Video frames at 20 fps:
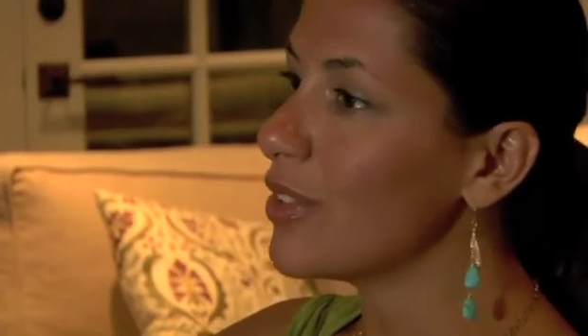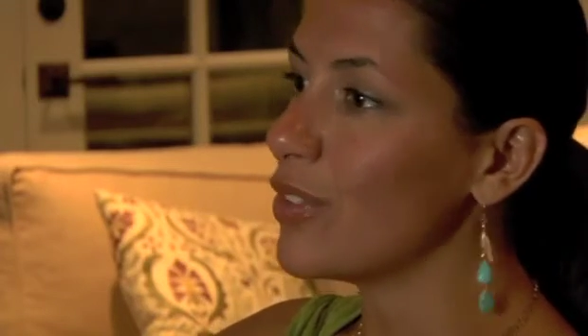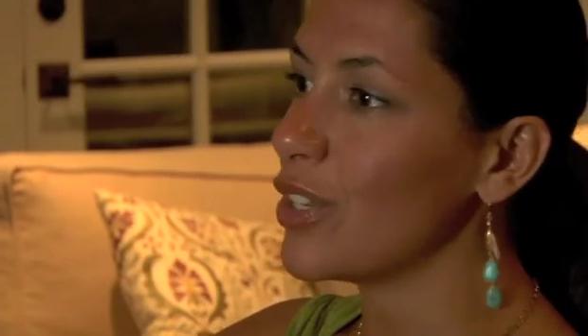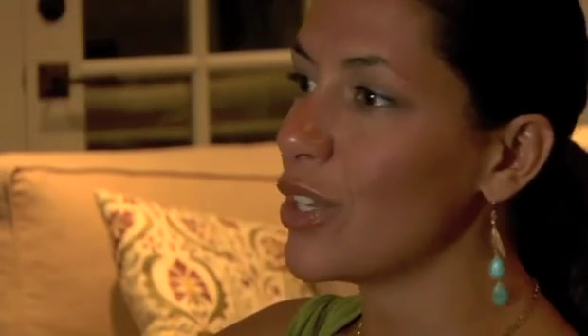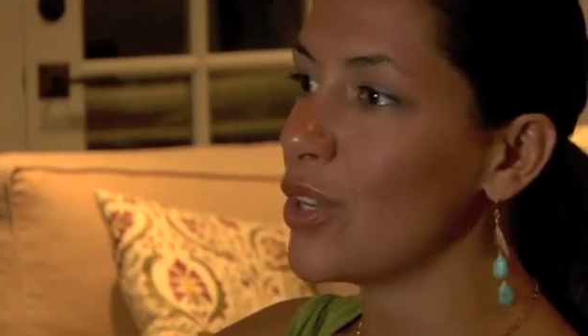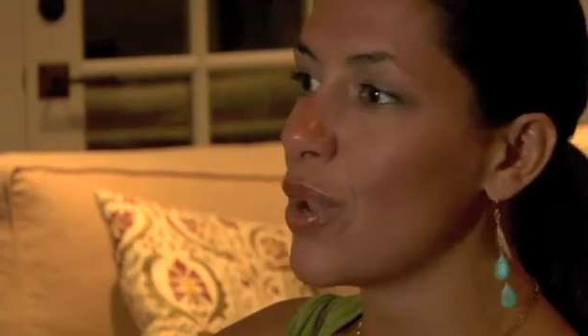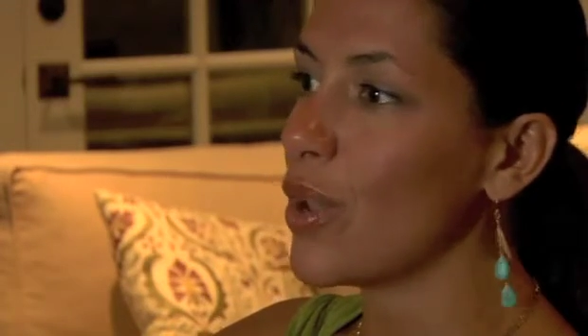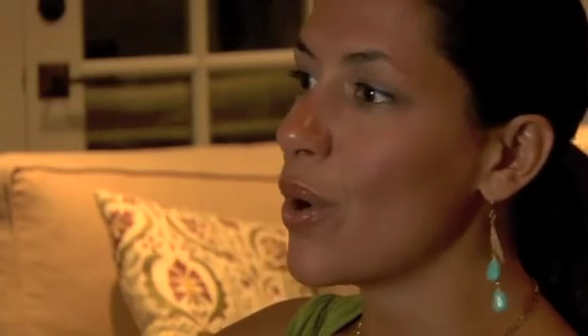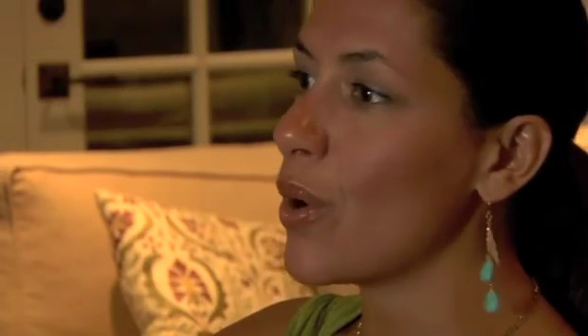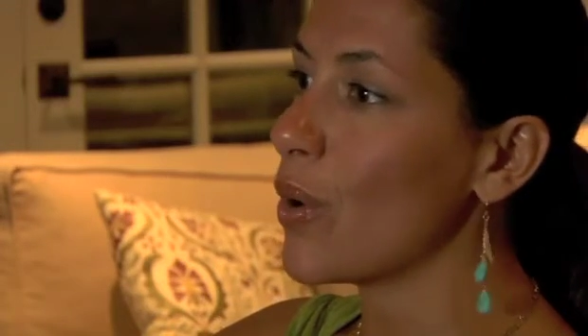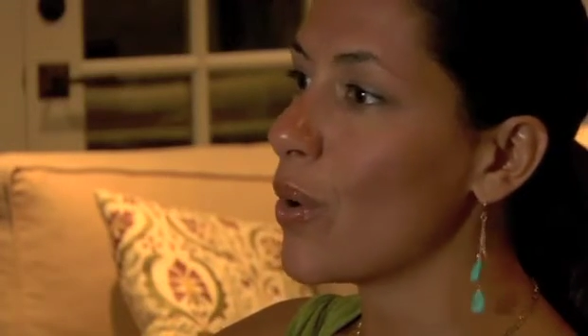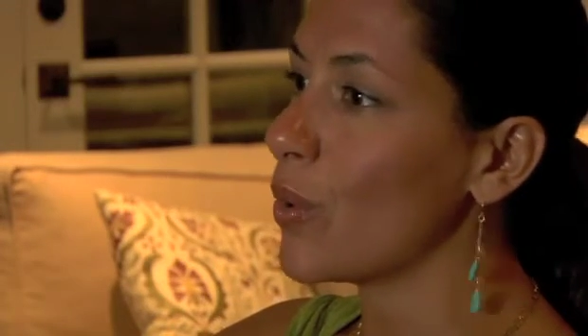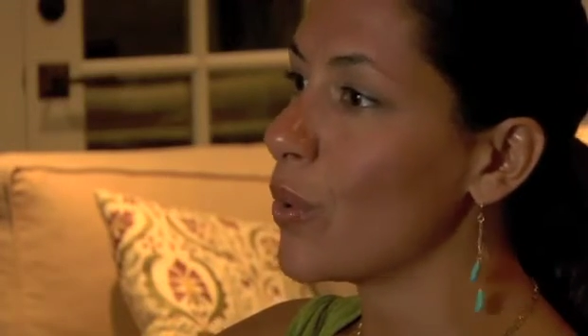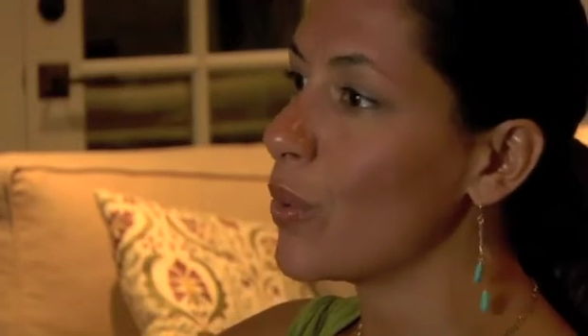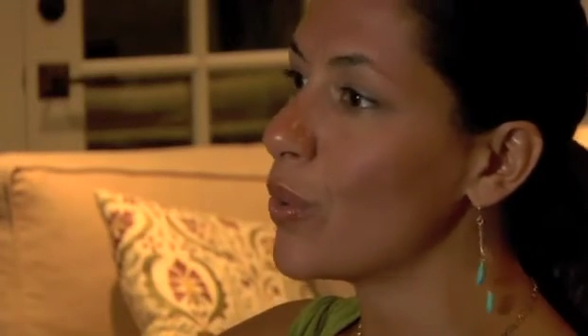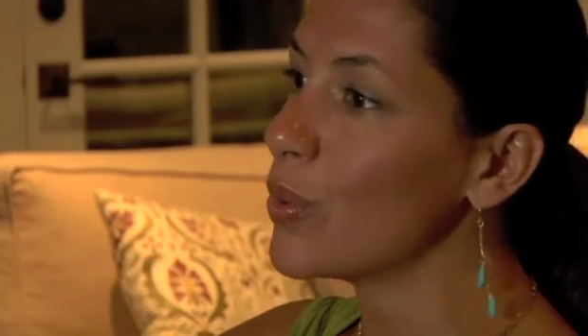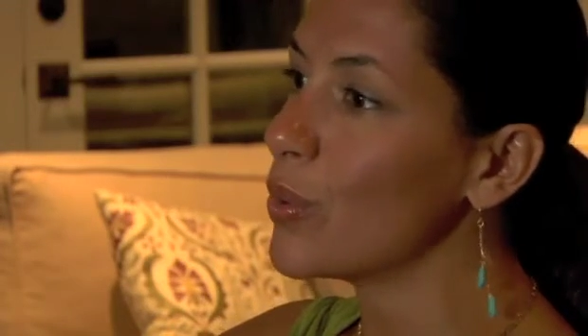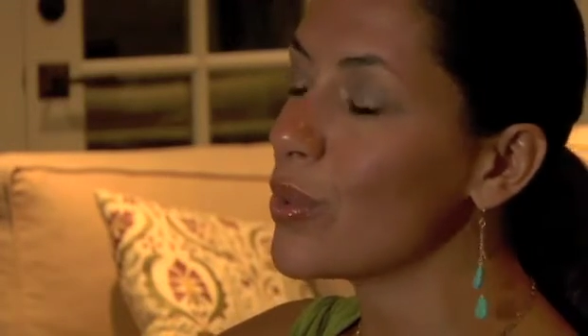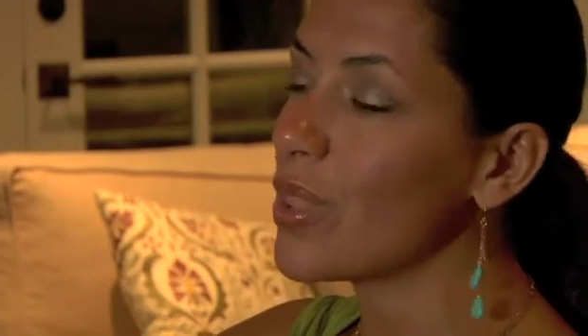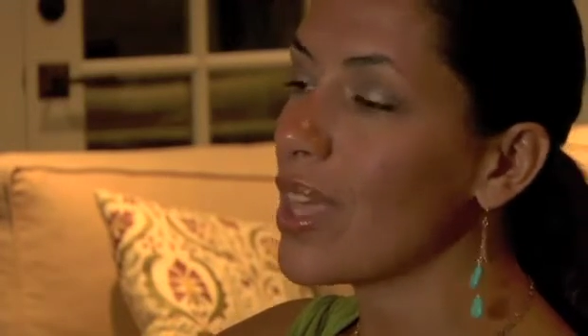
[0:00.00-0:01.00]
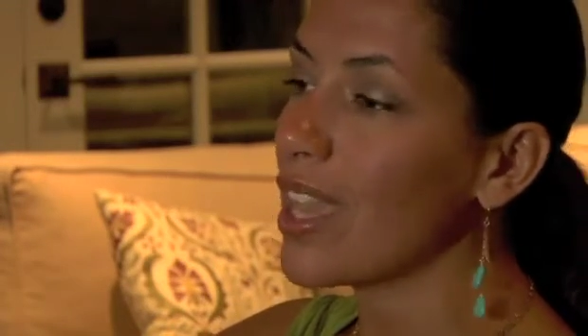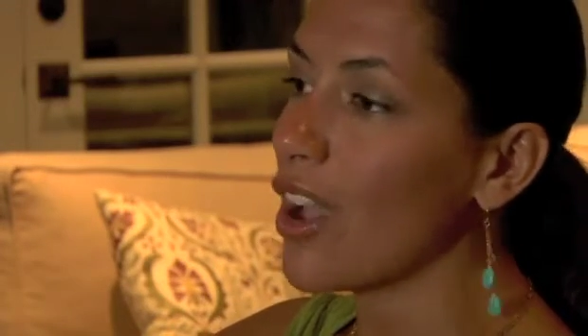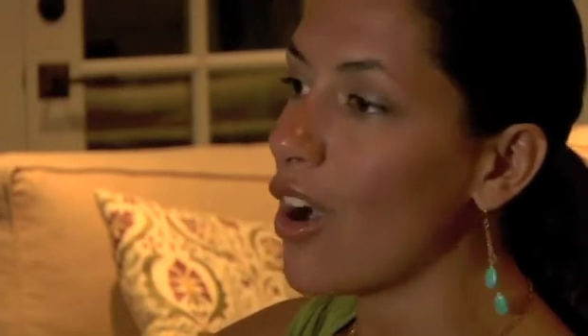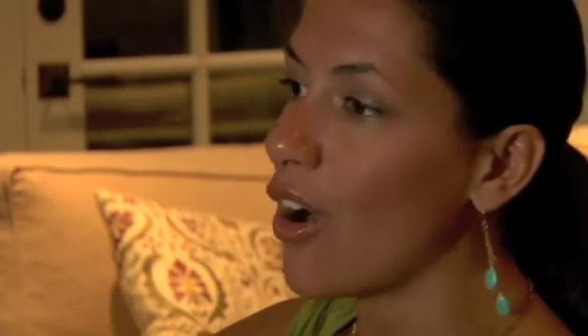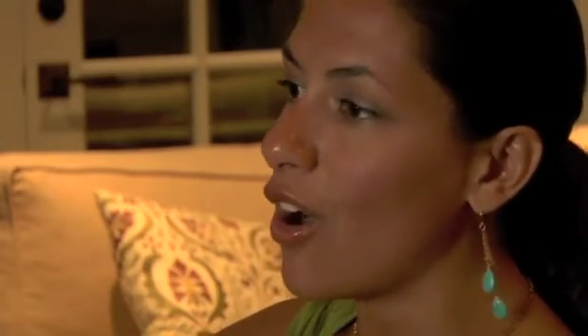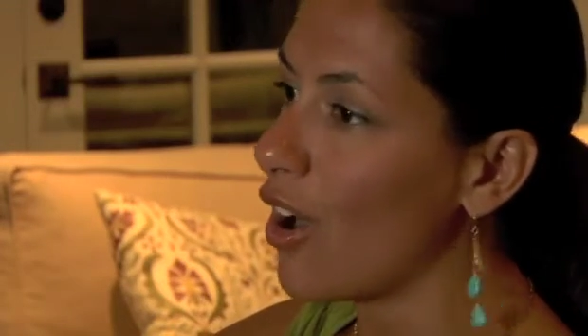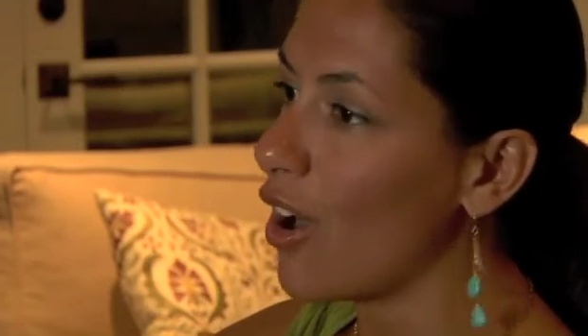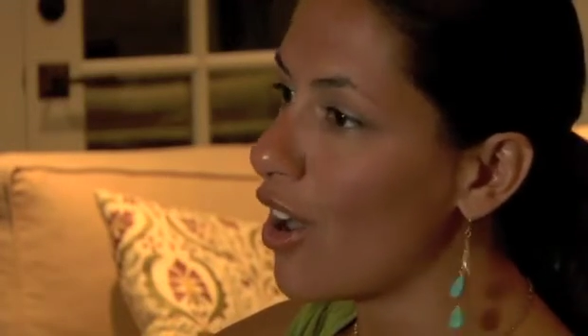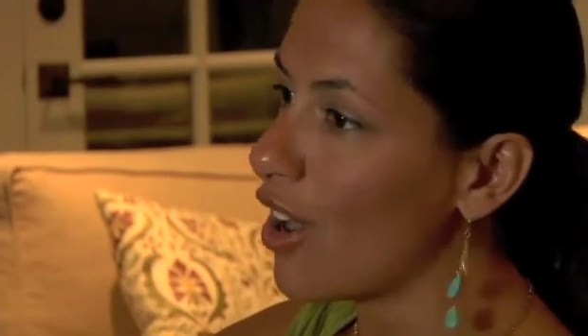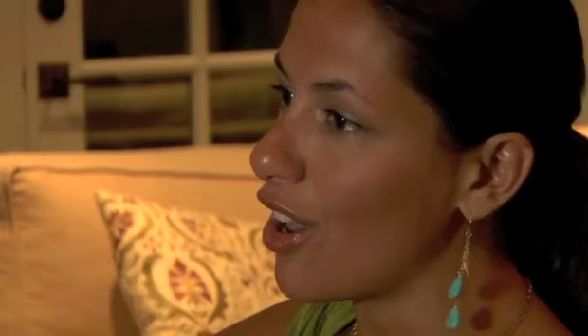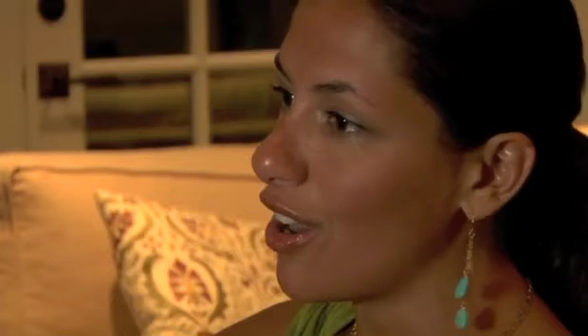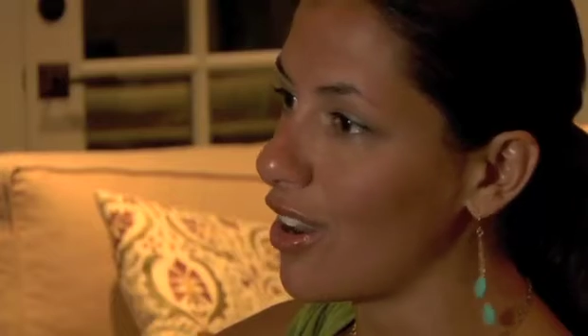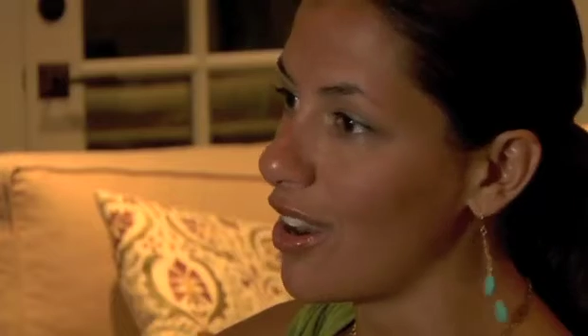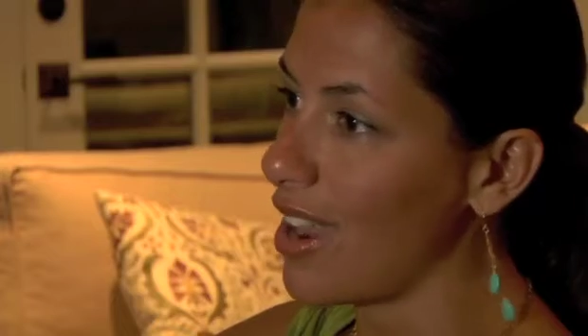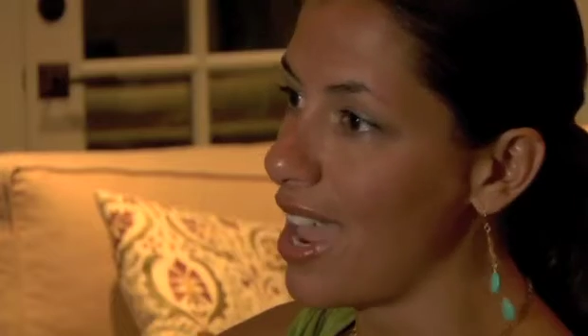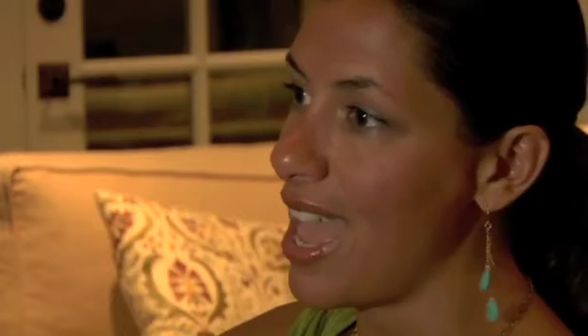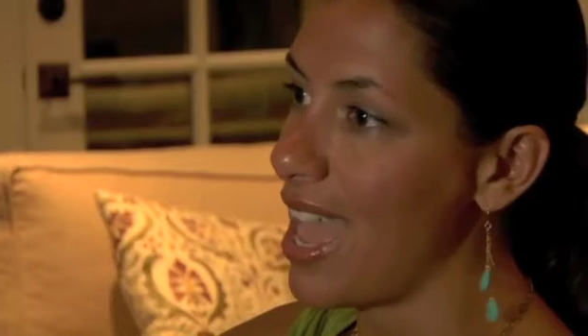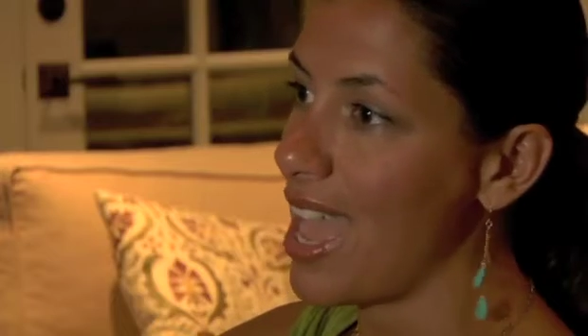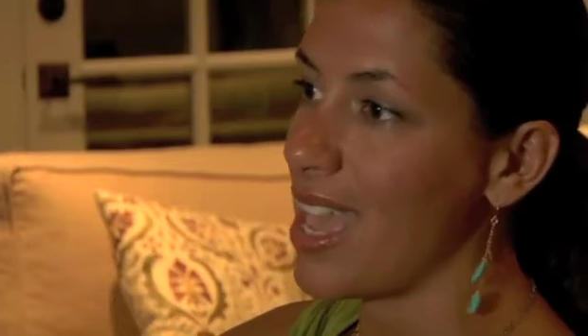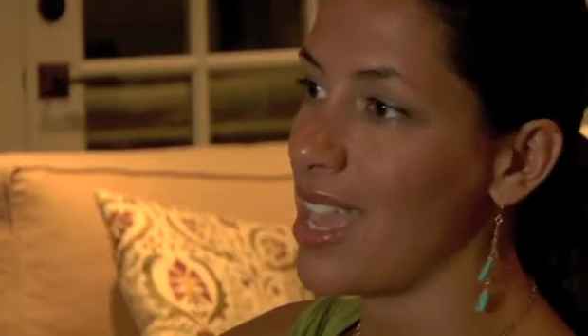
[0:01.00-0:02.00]
even know who they are
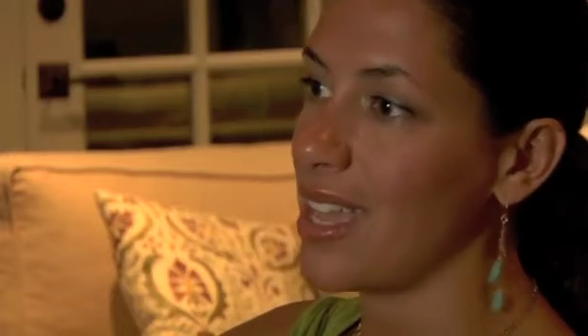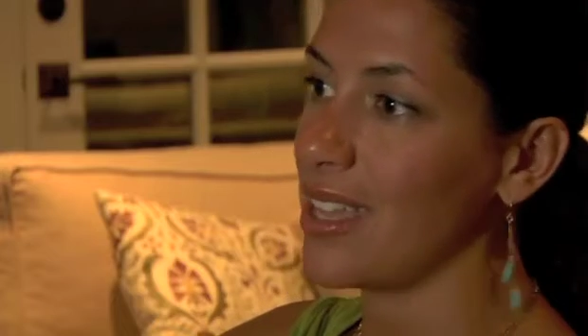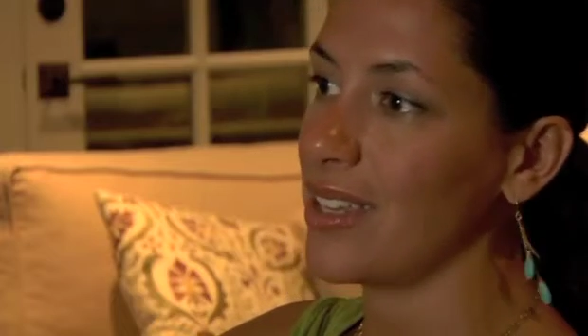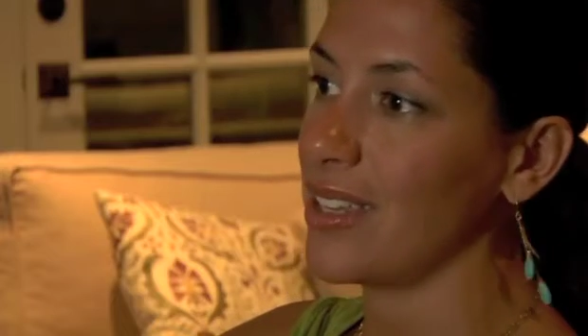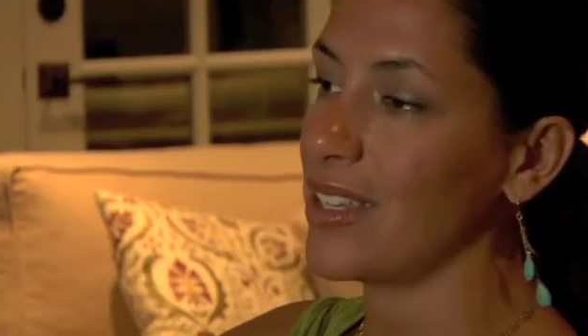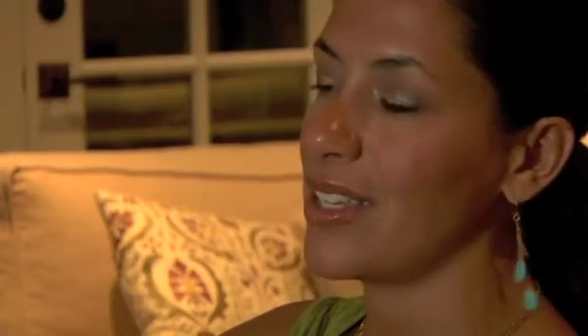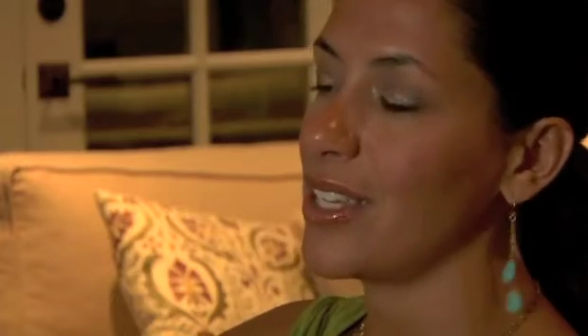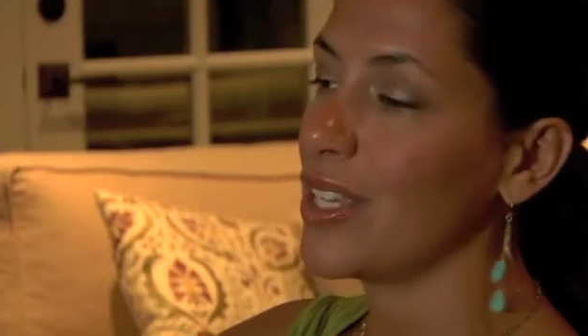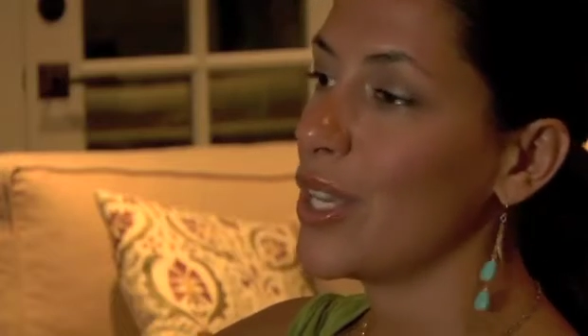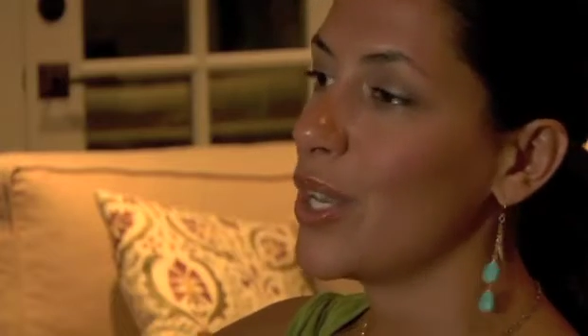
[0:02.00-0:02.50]
and